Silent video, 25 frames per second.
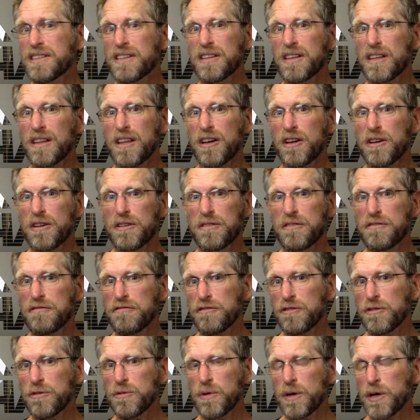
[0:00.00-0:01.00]
the load
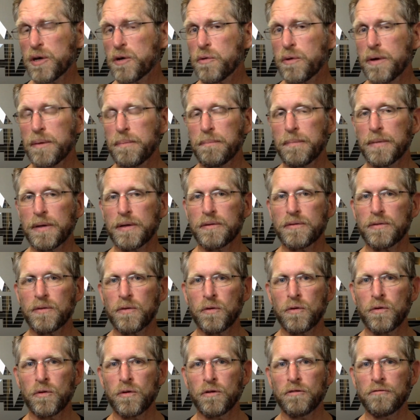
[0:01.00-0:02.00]
through equipment
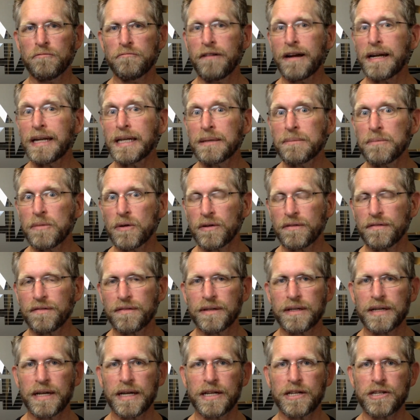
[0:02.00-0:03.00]
or running
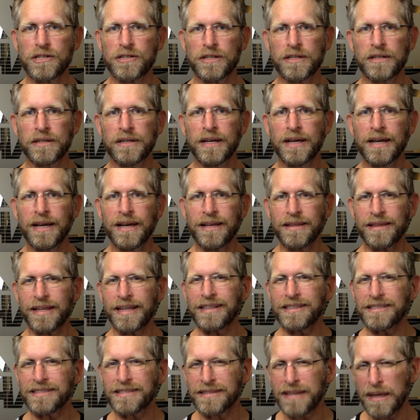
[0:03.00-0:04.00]
modification, then
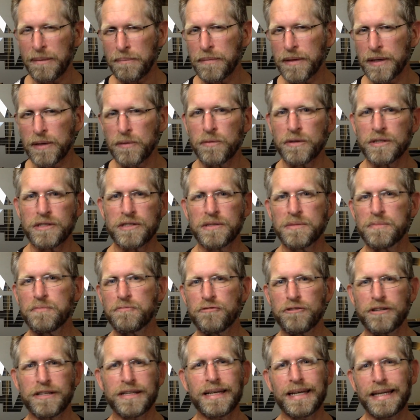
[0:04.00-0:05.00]
it's something which is
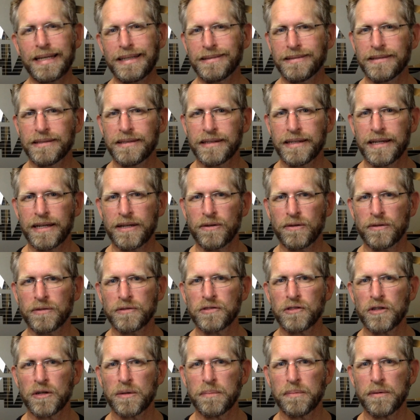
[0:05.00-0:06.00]
pretty easy to get on
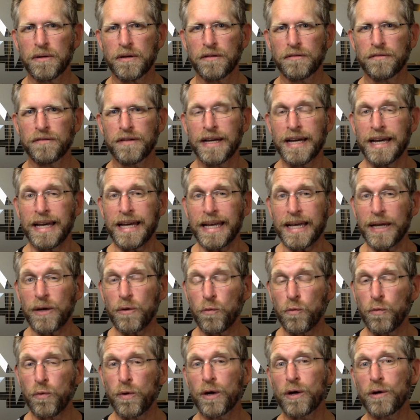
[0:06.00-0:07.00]
top of.
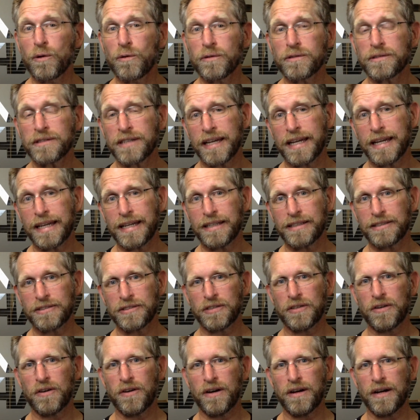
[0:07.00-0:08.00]
It will take
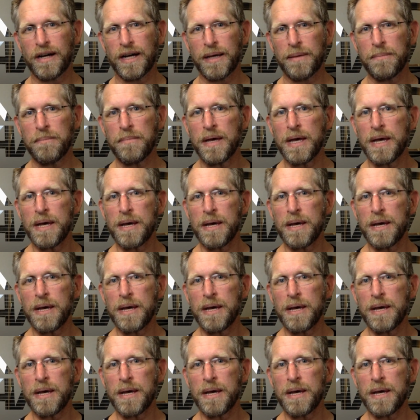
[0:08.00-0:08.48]
time,